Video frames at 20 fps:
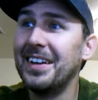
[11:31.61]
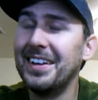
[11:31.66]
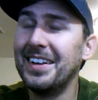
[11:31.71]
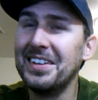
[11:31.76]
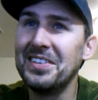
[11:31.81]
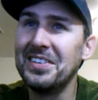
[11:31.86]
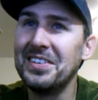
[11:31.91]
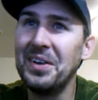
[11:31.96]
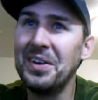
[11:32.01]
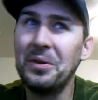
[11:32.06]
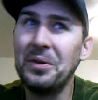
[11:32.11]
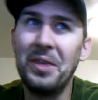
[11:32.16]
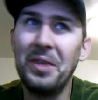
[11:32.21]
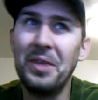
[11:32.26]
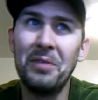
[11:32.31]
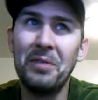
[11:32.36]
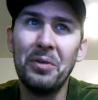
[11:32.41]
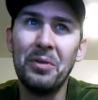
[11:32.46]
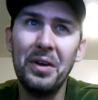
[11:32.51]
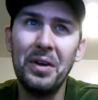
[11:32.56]
So they
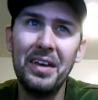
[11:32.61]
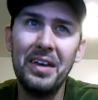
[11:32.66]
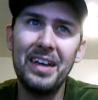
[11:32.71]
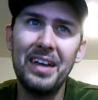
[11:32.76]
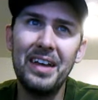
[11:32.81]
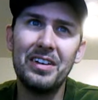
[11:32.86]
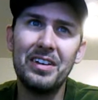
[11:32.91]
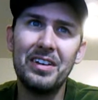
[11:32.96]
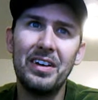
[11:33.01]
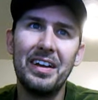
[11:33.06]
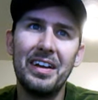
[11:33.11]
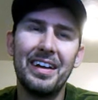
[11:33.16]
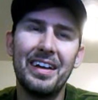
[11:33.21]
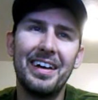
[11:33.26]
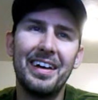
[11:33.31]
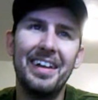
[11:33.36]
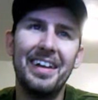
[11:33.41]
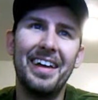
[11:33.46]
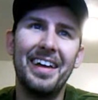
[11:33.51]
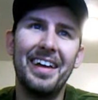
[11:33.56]
really,
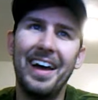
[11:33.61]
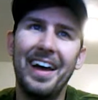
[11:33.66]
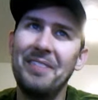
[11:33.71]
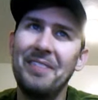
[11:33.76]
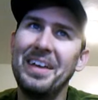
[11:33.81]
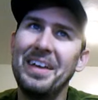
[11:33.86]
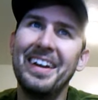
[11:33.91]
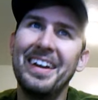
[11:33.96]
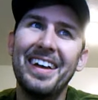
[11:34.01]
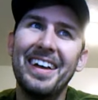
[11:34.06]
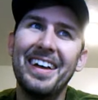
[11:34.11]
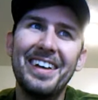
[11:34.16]
I mean,